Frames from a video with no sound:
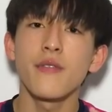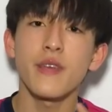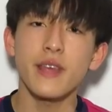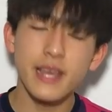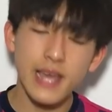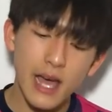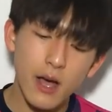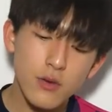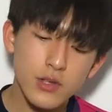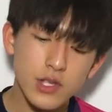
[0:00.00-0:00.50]
The
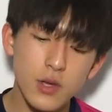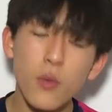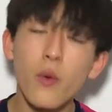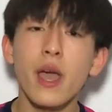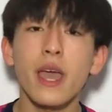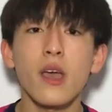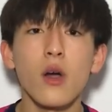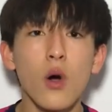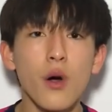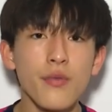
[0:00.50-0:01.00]

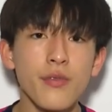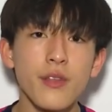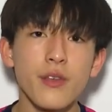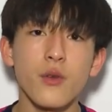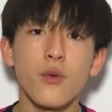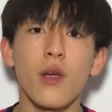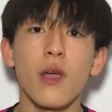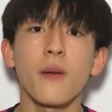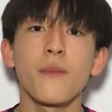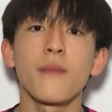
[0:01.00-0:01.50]
counterweight on the
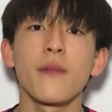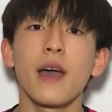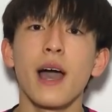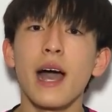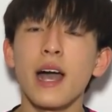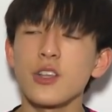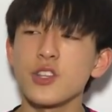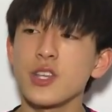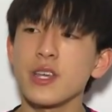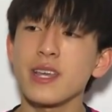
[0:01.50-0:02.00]
grip
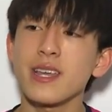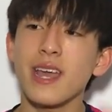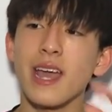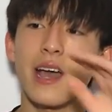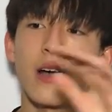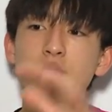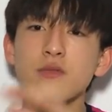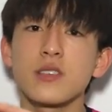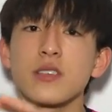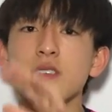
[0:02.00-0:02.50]
actually
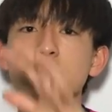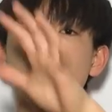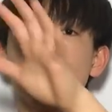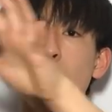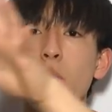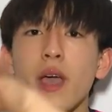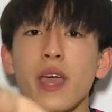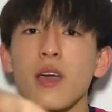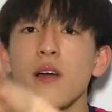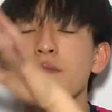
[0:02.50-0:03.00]
counters the
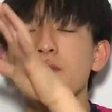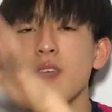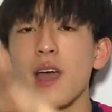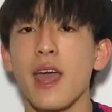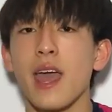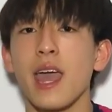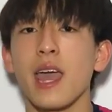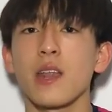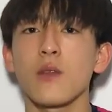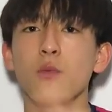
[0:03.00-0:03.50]
weight of the
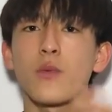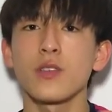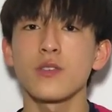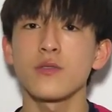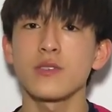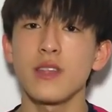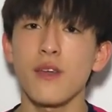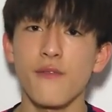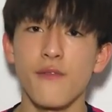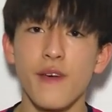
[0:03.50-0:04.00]
head when
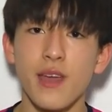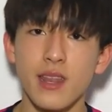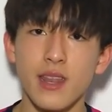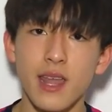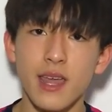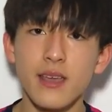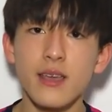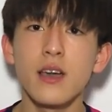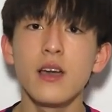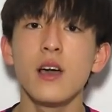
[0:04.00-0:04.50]
you're
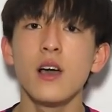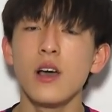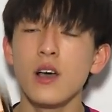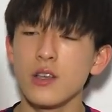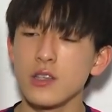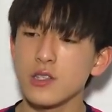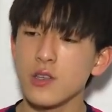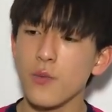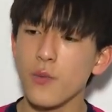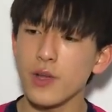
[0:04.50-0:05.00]
defending.
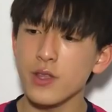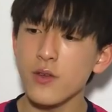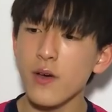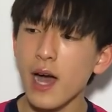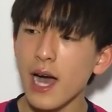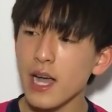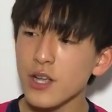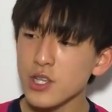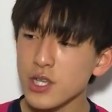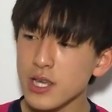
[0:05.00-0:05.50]
So when
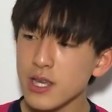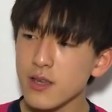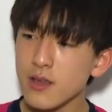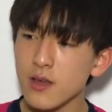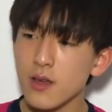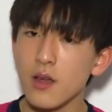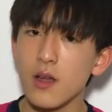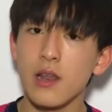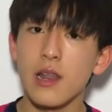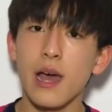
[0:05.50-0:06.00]
you're actually
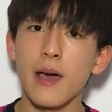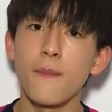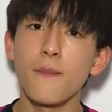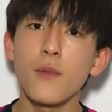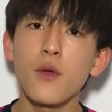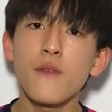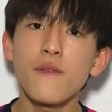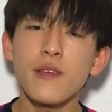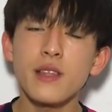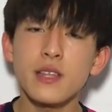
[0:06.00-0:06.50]
like
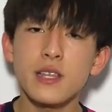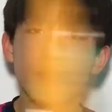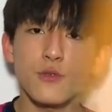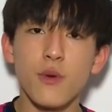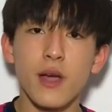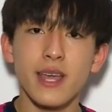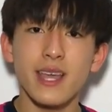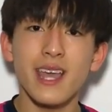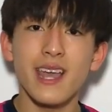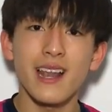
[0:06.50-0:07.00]
moving this
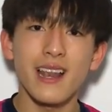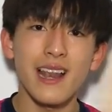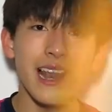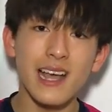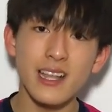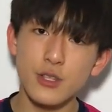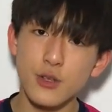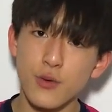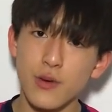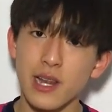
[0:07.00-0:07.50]
racket
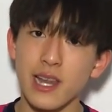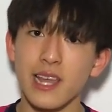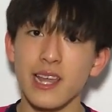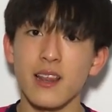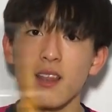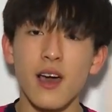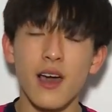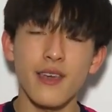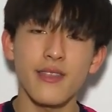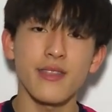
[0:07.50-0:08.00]
laterally
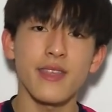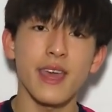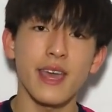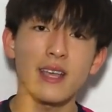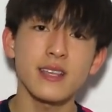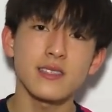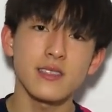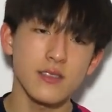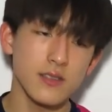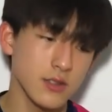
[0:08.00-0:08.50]
like
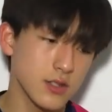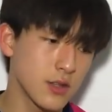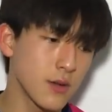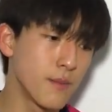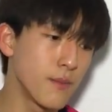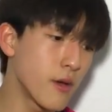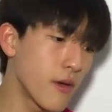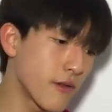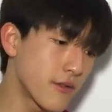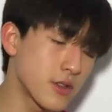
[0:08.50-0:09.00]
this to
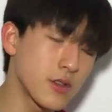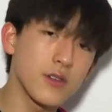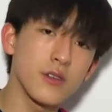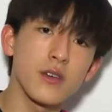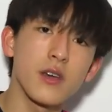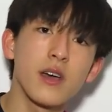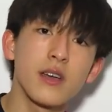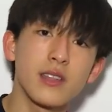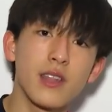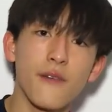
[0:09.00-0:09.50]
move
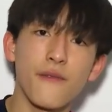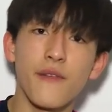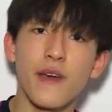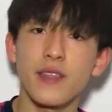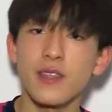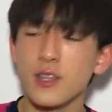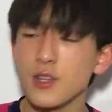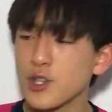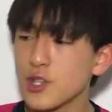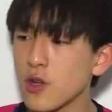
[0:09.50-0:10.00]
to
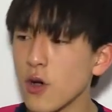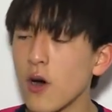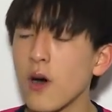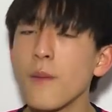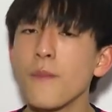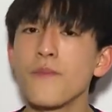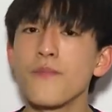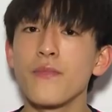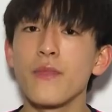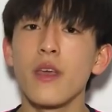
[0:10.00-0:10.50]
defend the
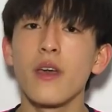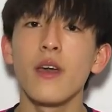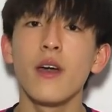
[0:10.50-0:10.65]
shot,